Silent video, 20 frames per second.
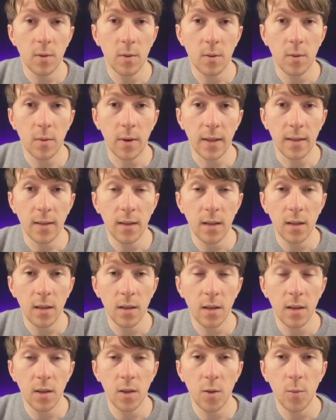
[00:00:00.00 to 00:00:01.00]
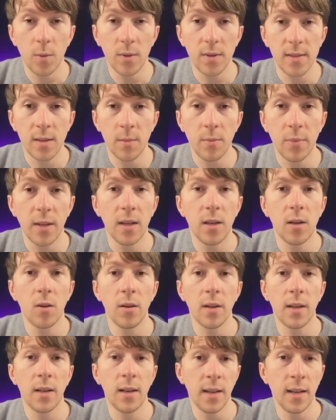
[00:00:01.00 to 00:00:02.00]
right here, you will simply
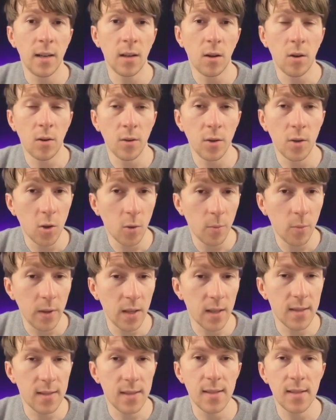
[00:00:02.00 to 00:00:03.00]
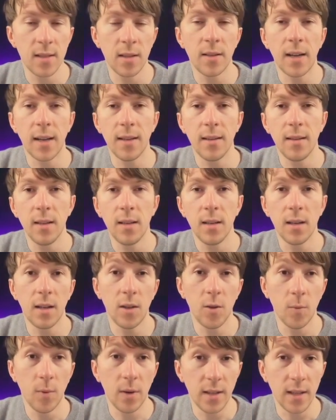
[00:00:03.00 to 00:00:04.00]
click on copy assistant ID,
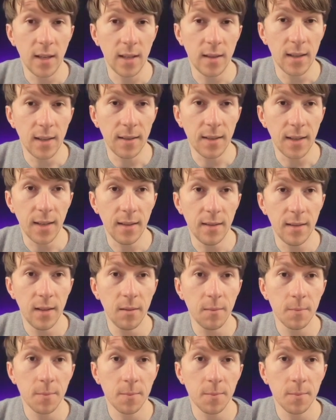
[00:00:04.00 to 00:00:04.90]
and you will get that ID.